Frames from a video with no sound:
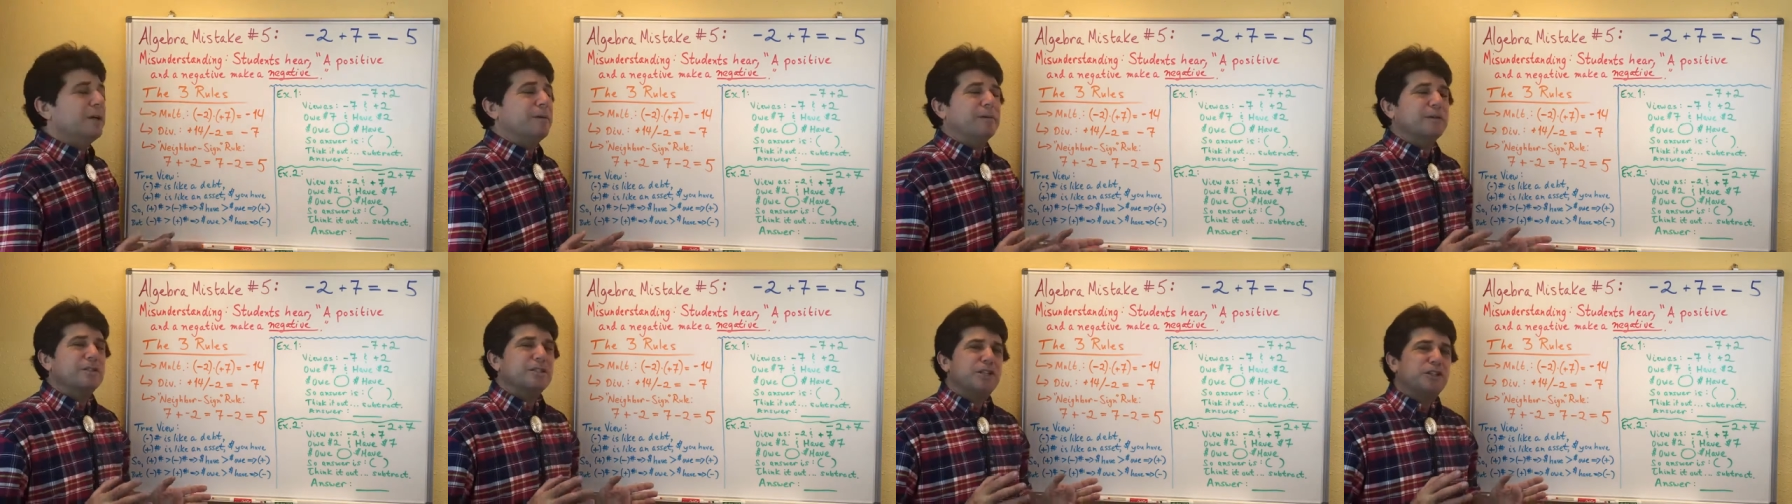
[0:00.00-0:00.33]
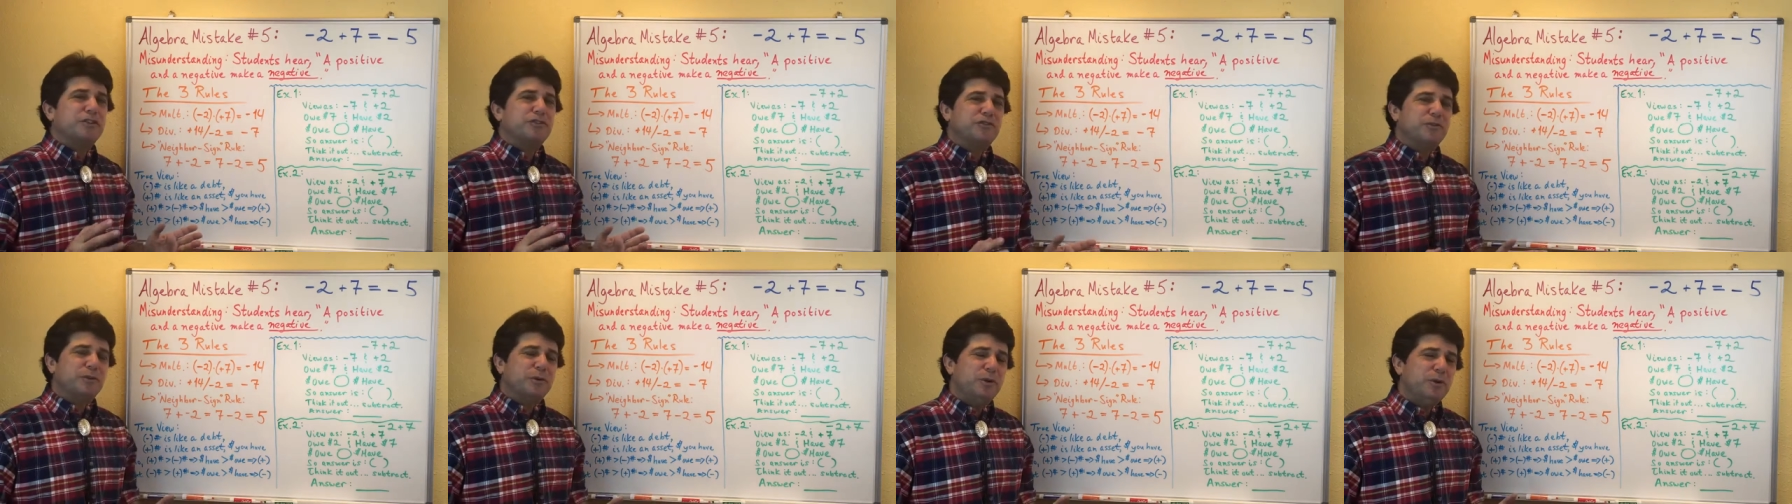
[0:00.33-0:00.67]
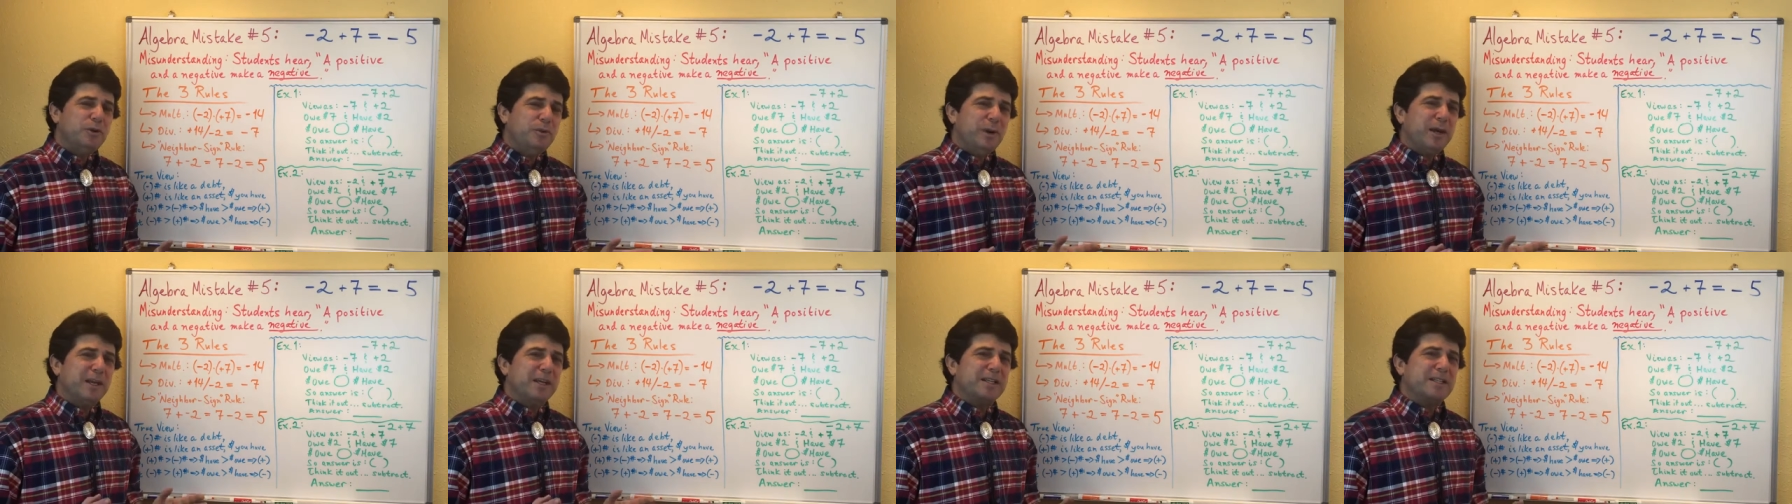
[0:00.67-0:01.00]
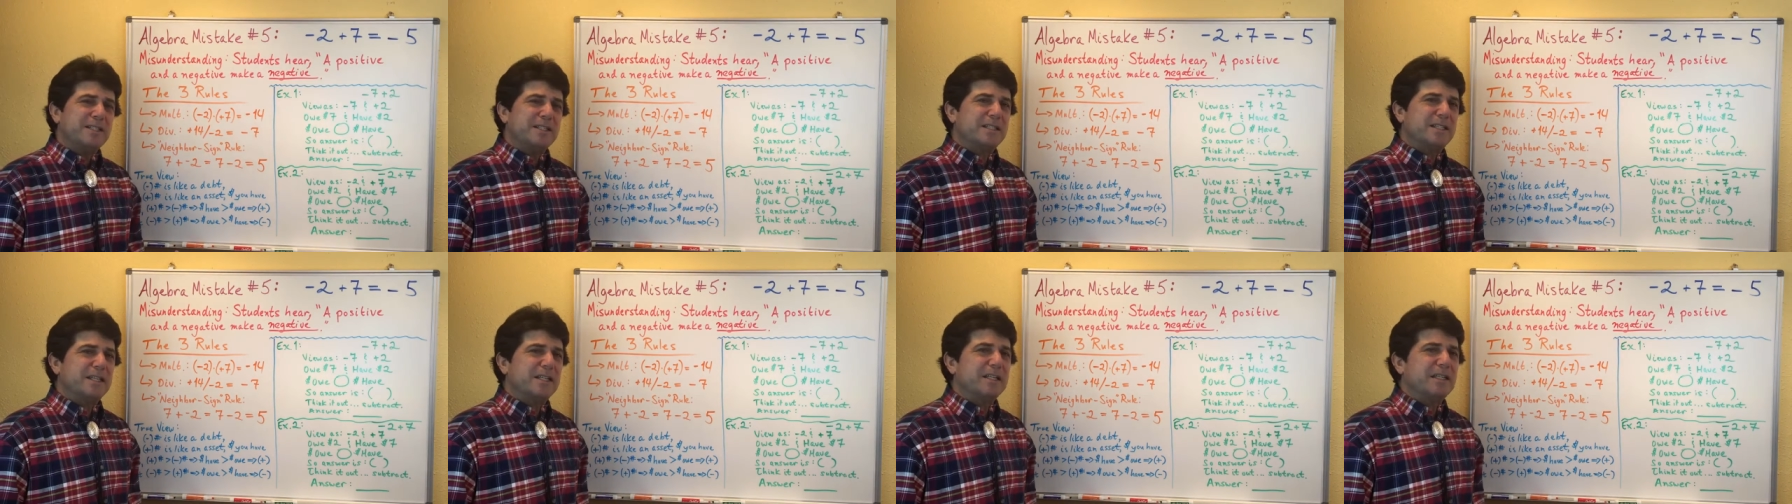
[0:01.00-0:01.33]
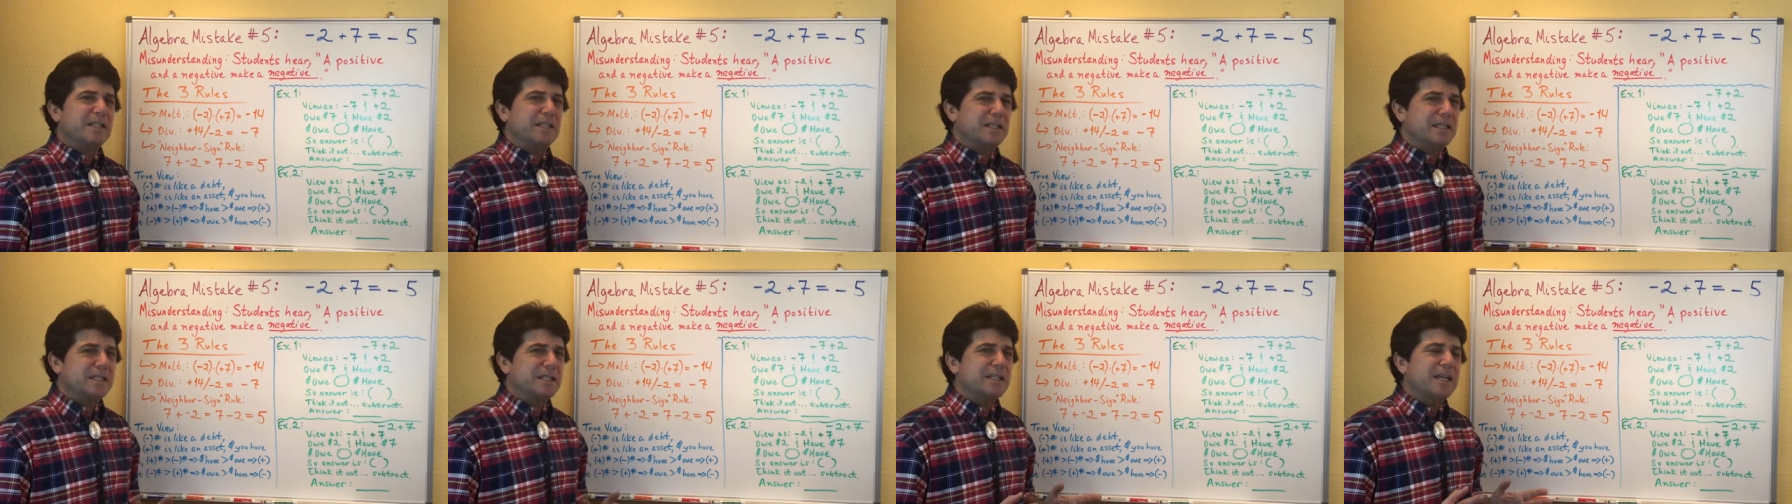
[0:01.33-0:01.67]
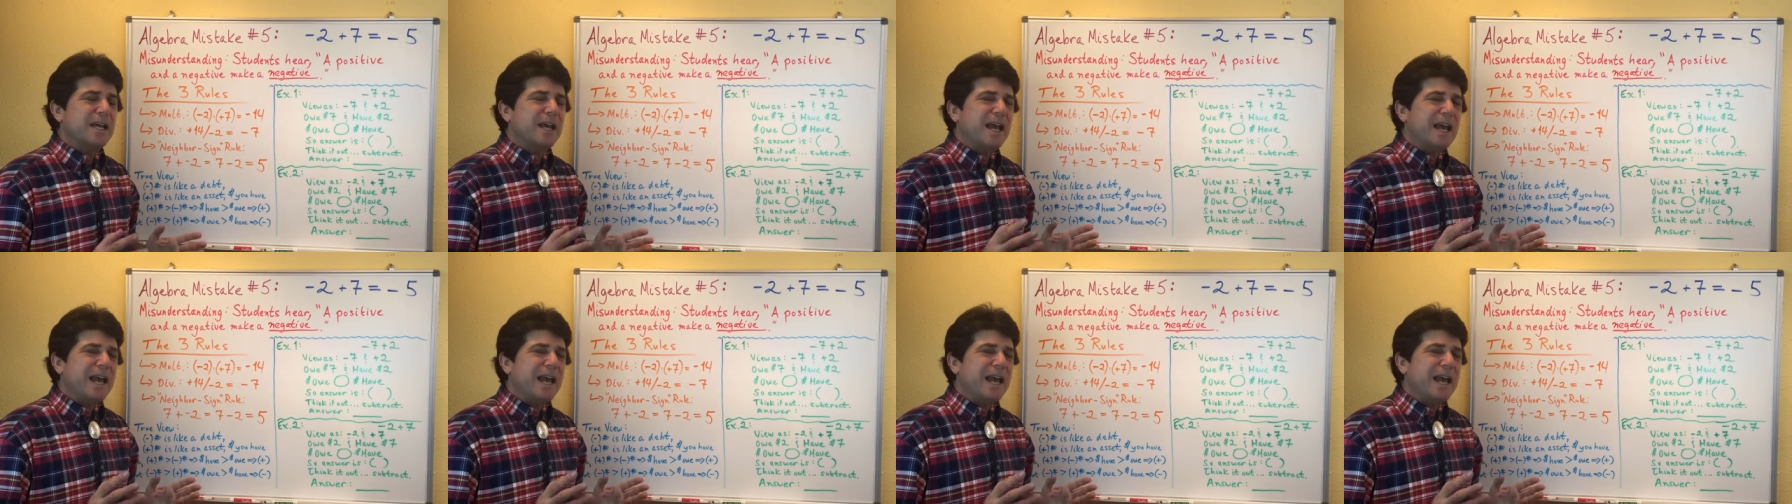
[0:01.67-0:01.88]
because the true way to see this